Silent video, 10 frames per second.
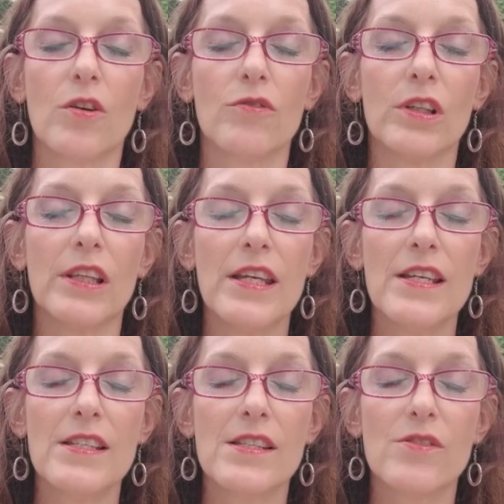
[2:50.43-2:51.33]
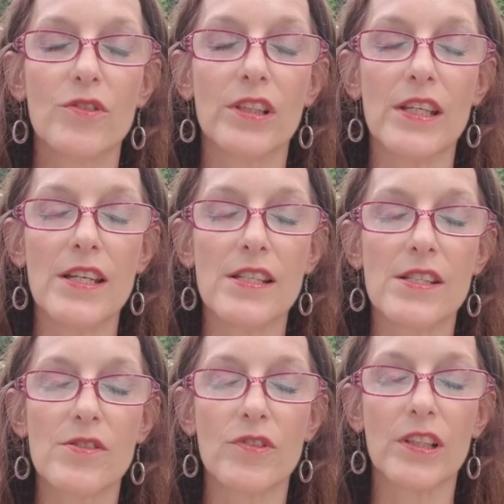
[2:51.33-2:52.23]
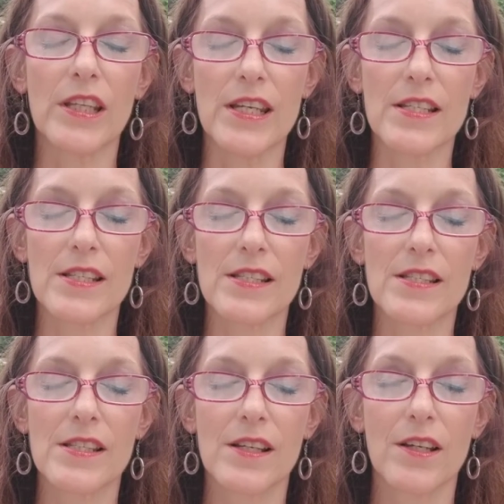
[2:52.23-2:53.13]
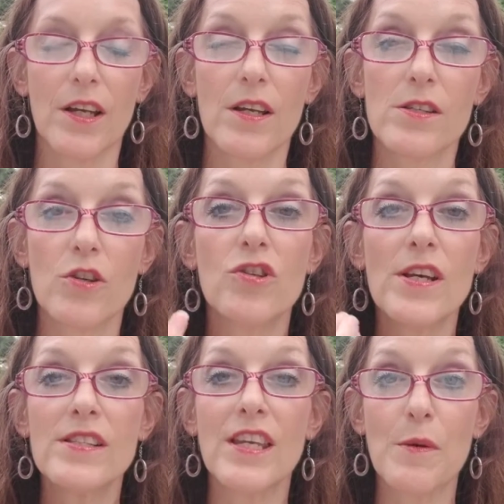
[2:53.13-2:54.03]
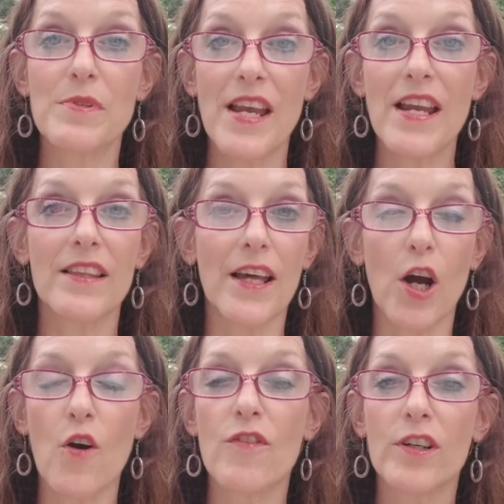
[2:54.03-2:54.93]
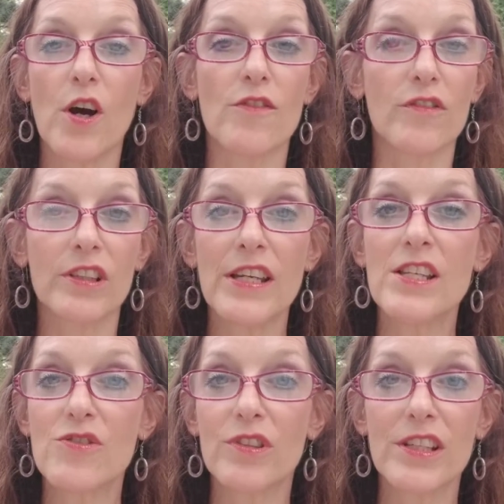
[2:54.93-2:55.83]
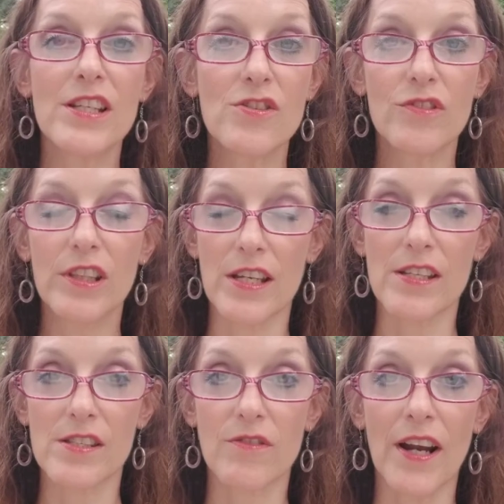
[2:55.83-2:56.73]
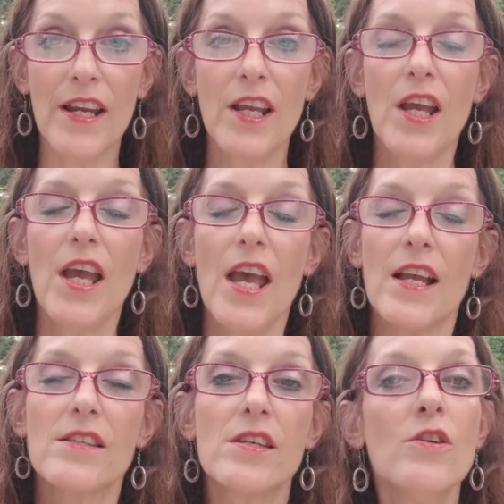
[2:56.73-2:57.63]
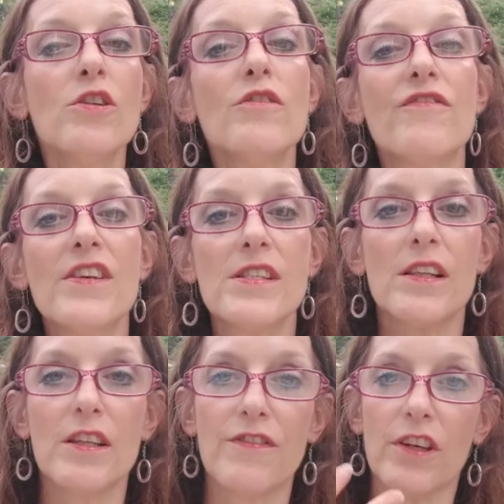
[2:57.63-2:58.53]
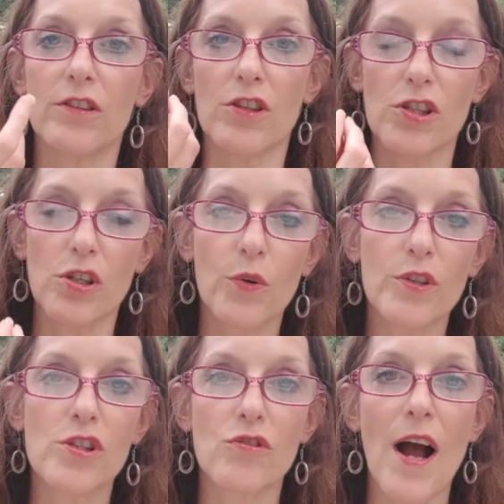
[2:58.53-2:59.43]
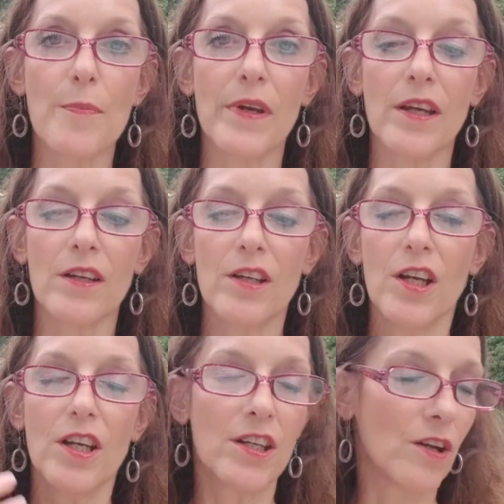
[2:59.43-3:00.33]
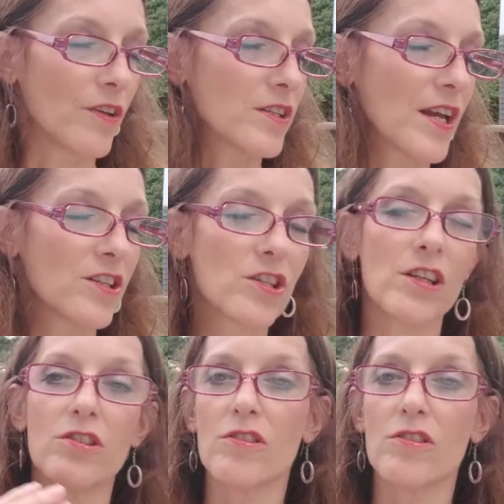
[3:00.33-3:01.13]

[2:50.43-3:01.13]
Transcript: Release, release, release. So you just keep saying that over and over. Release, release, release, right? Until you physically feel your shoulders dropping, the tension in your